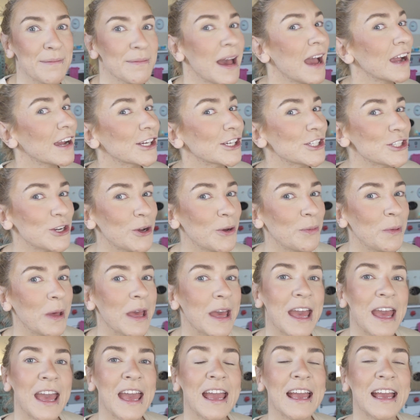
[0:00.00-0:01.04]
Maxx
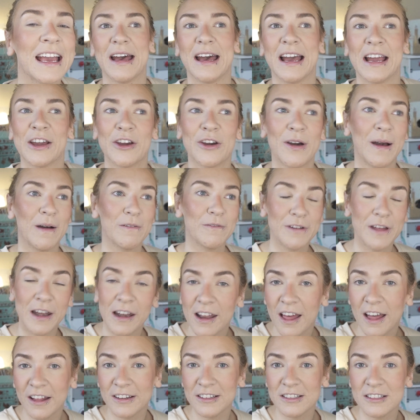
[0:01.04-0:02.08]
shopping and go out for
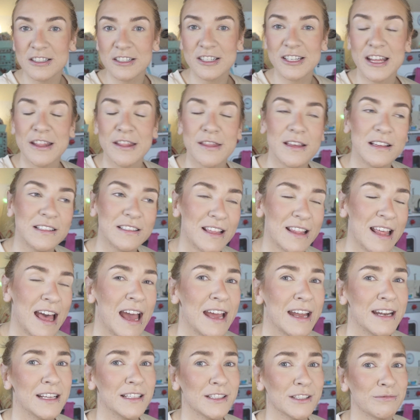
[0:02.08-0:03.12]
lunch and things like
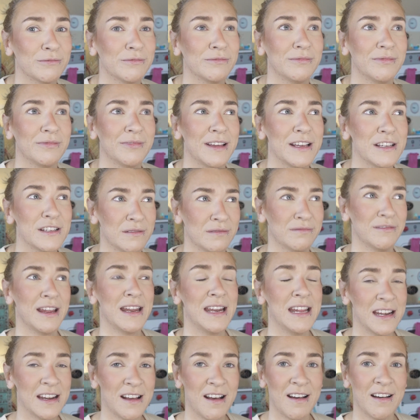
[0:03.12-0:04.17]
that, and it's
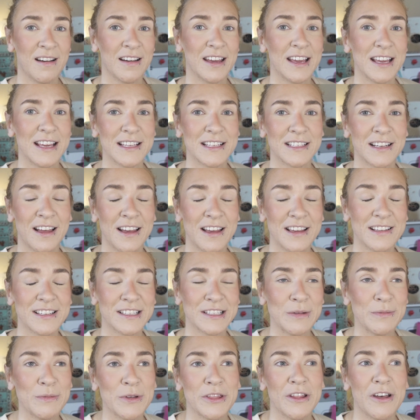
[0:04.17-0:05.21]
really nice. Like,
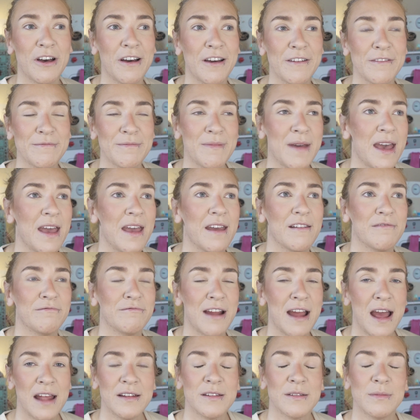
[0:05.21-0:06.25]
someone that I've met
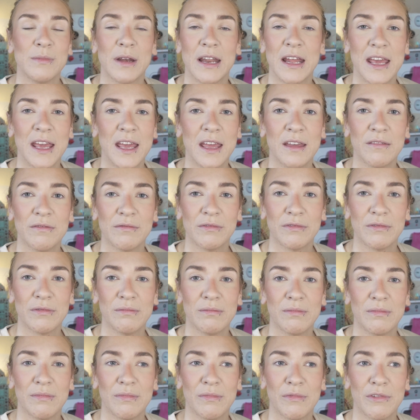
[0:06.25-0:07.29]
randomly
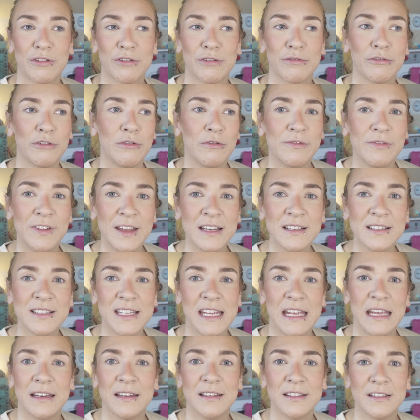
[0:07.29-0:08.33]
through
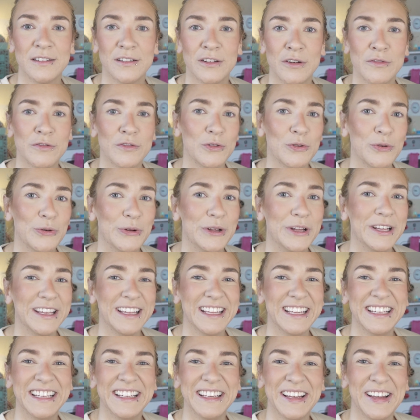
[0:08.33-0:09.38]
Vinted, of all
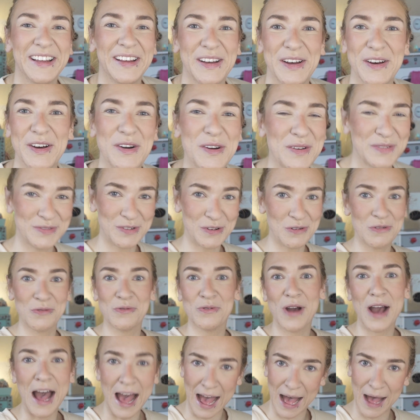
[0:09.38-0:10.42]
of
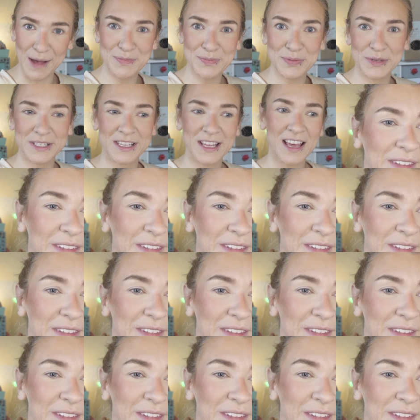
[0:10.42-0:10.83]
all apps.